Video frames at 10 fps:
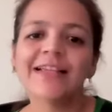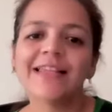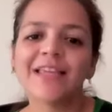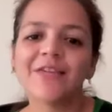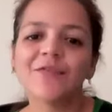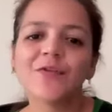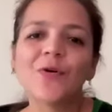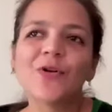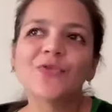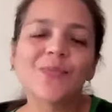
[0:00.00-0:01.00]
Like if you
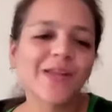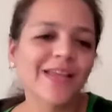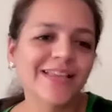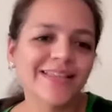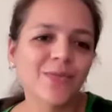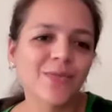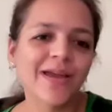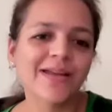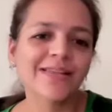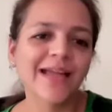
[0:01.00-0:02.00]
go to a place
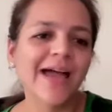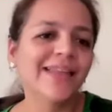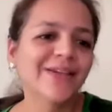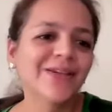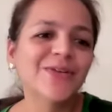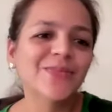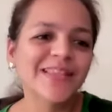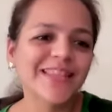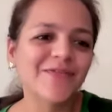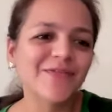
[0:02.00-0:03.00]
where the
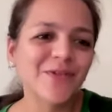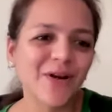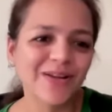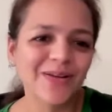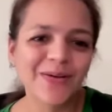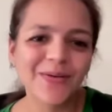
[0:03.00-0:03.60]
humans have not